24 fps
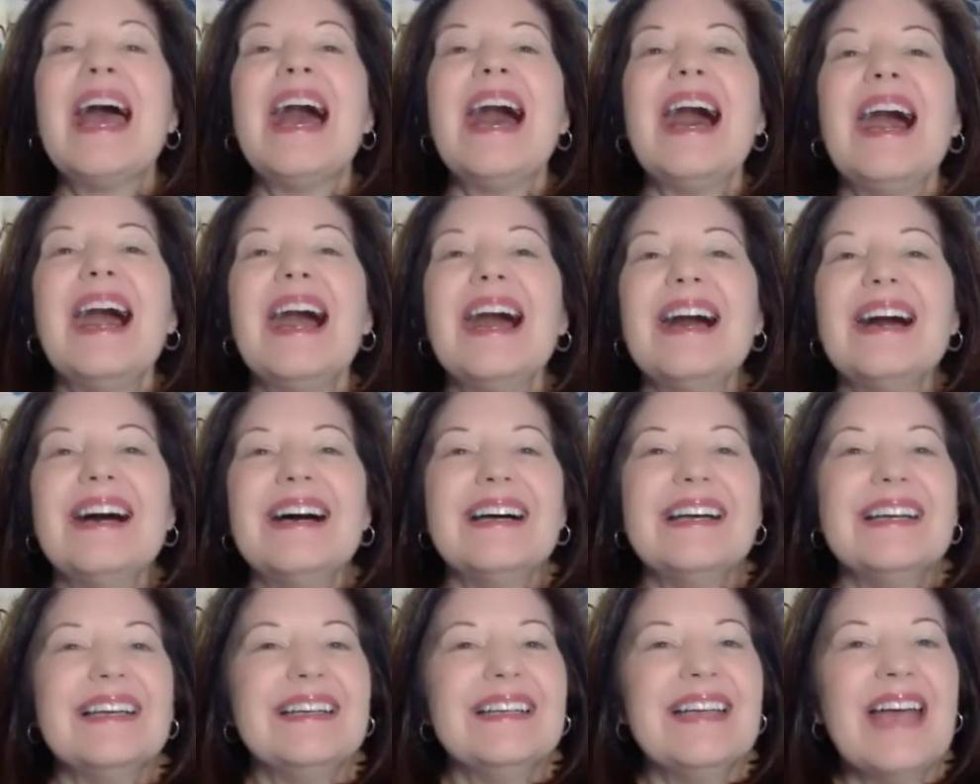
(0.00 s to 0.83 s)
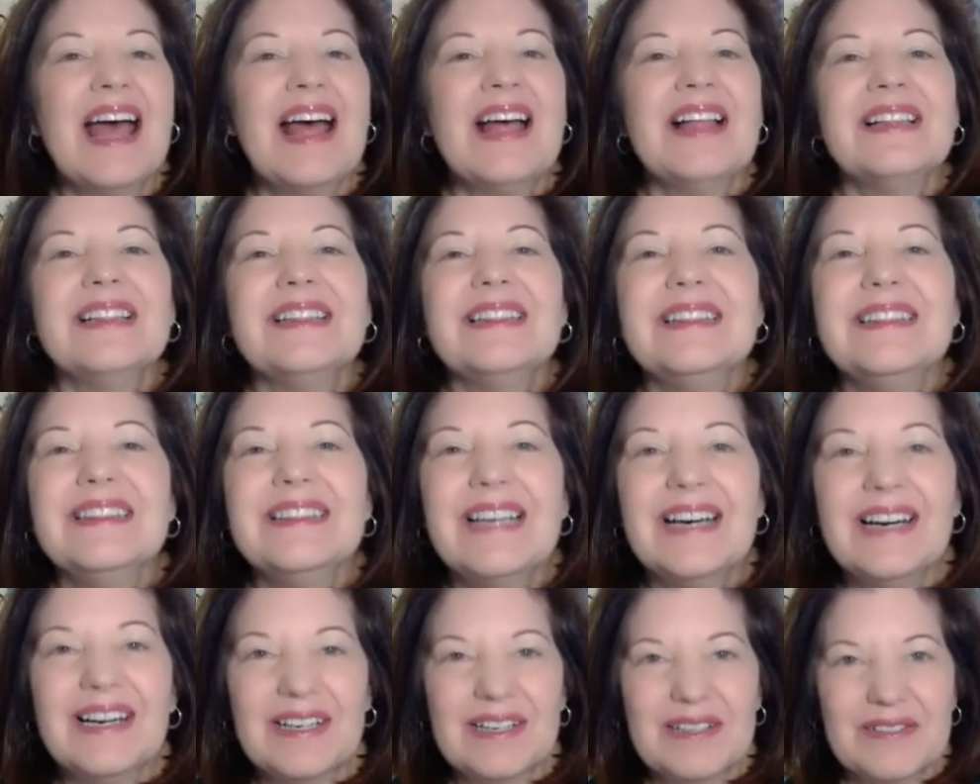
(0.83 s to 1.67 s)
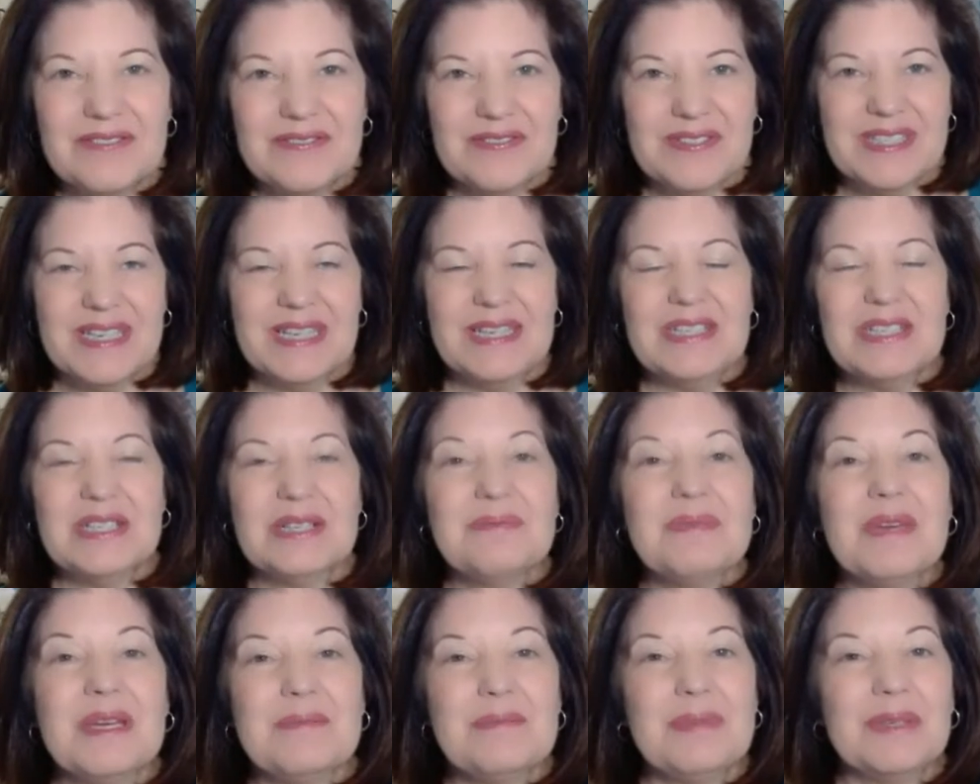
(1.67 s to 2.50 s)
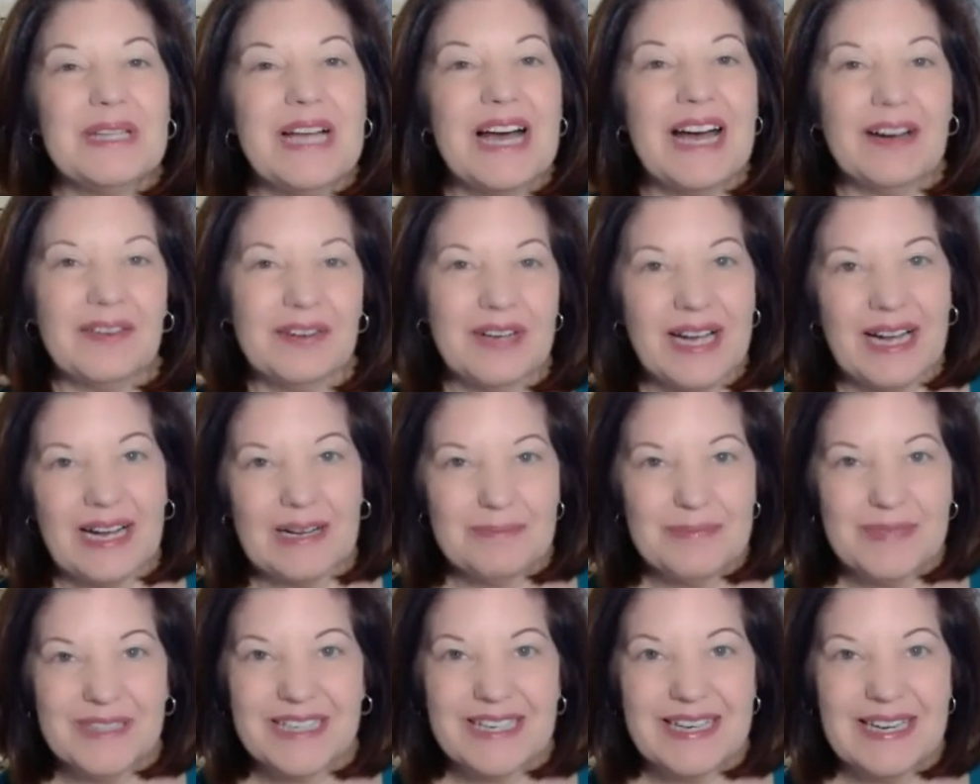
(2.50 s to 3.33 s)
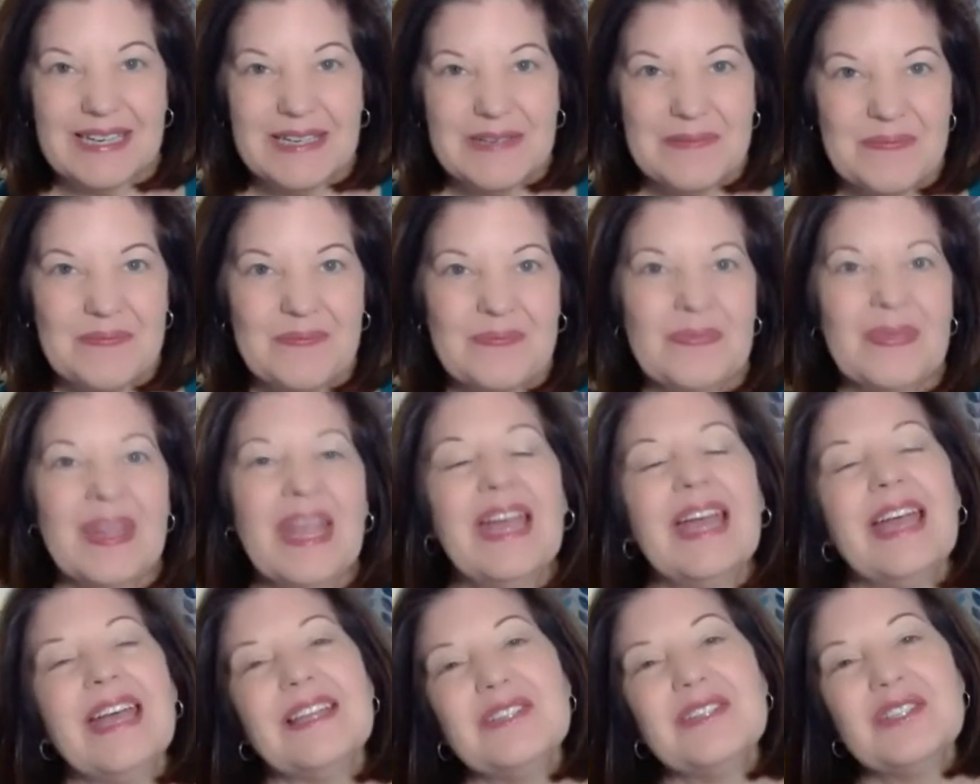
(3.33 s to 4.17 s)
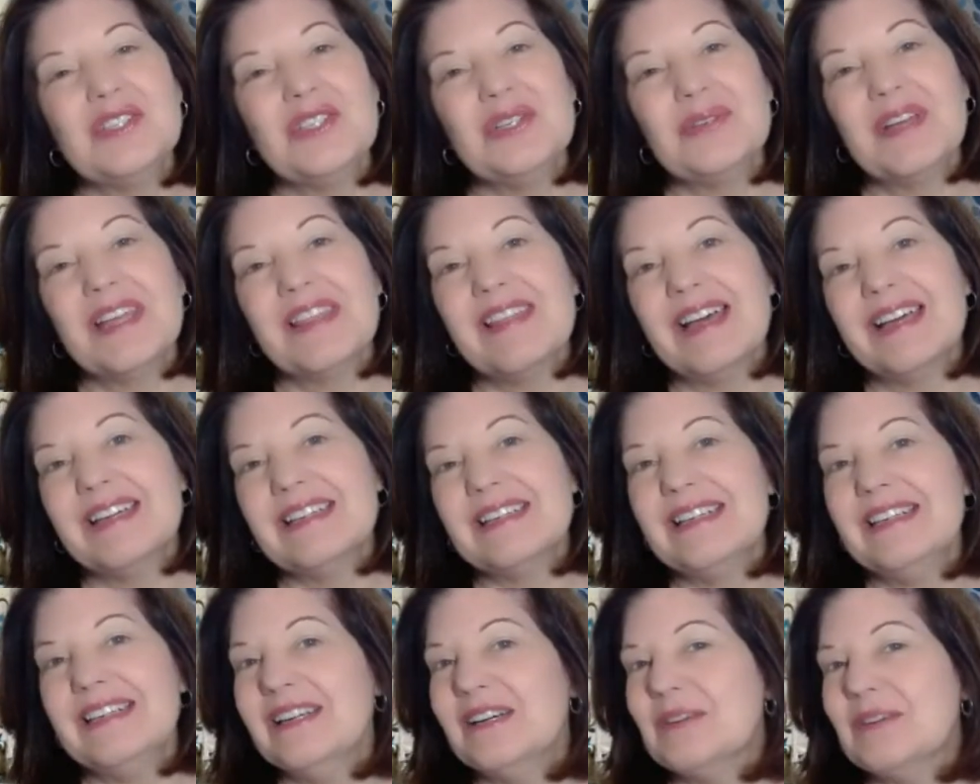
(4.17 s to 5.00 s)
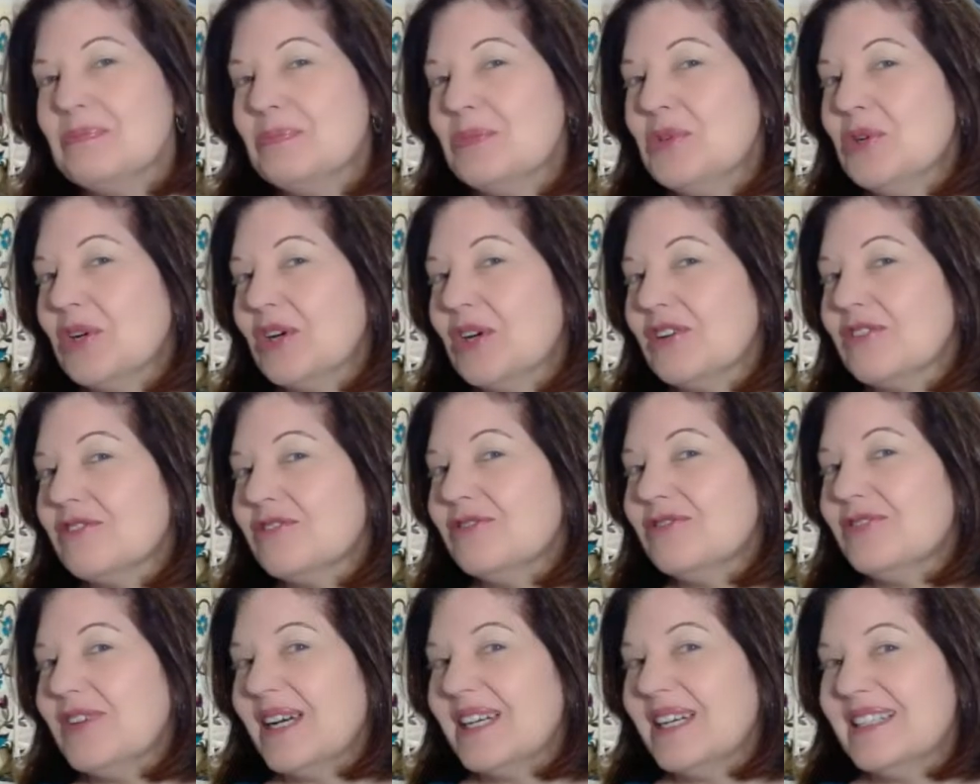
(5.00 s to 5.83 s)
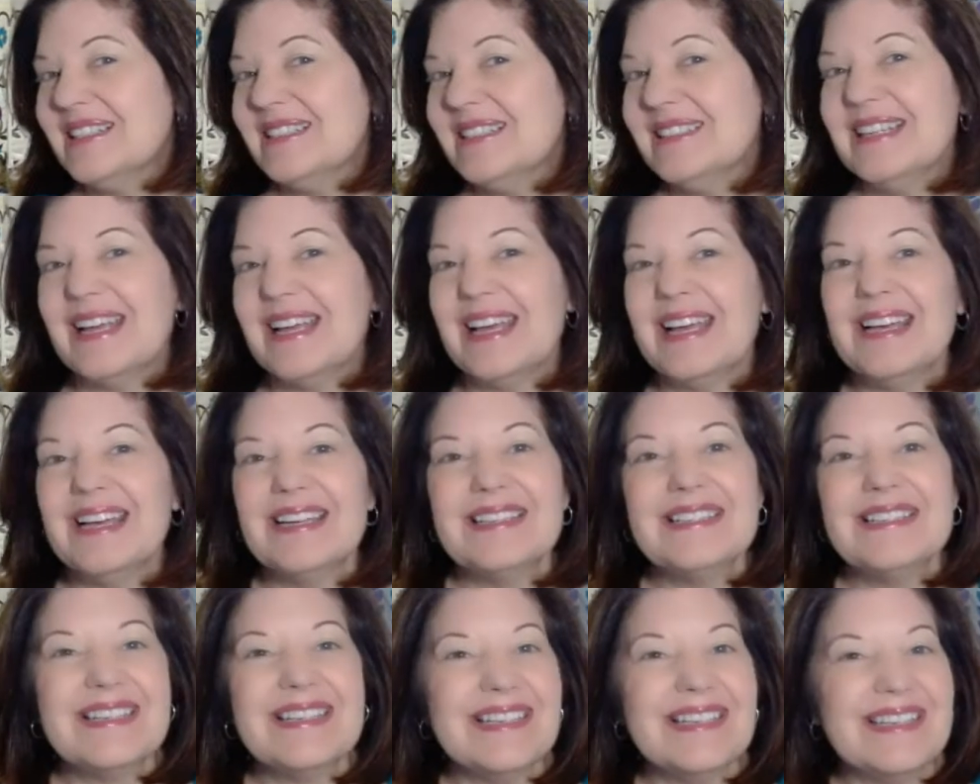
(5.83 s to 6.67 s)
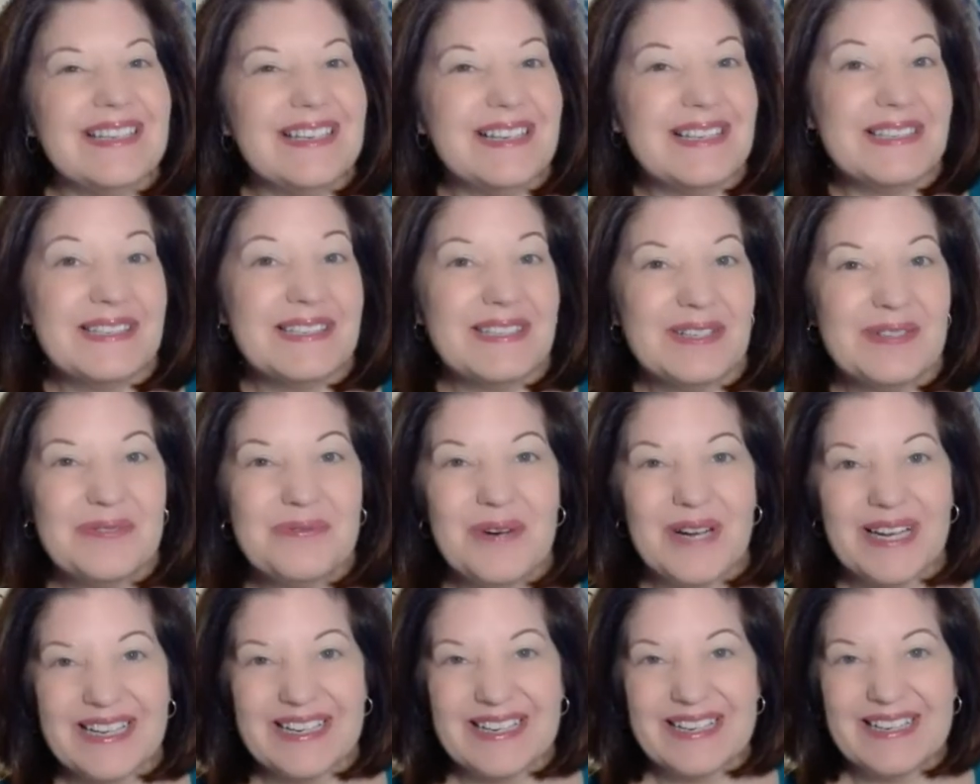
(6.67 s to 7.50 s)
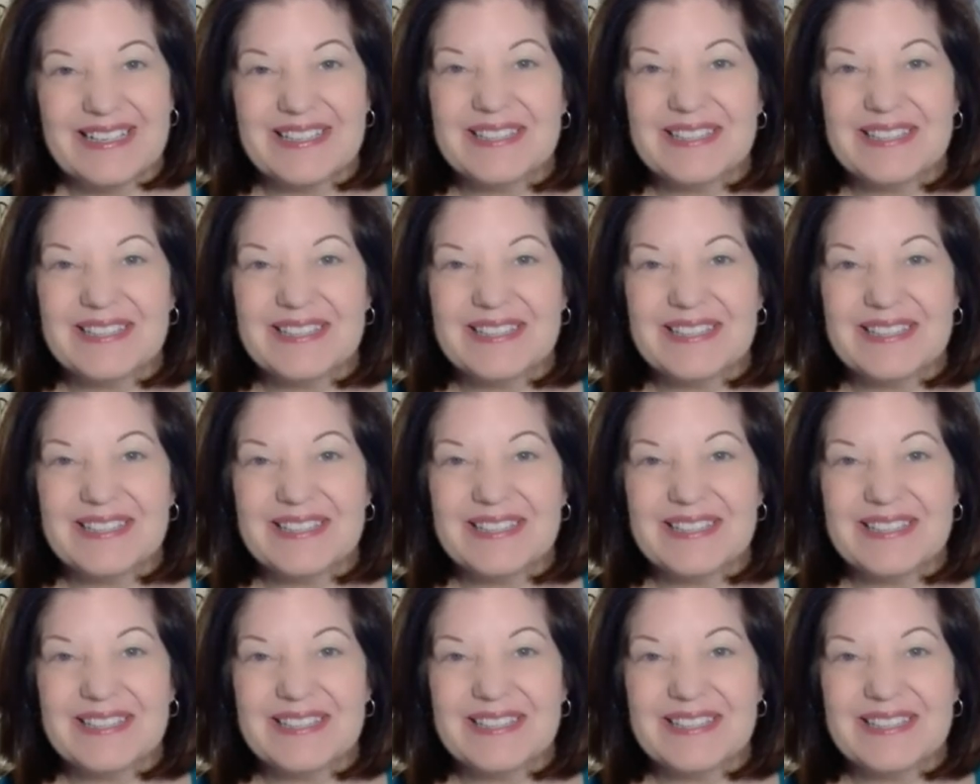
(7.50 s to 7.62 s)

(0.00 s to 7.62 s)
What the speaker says: I love teaching people how to applique and doing that in a more fun and easy way.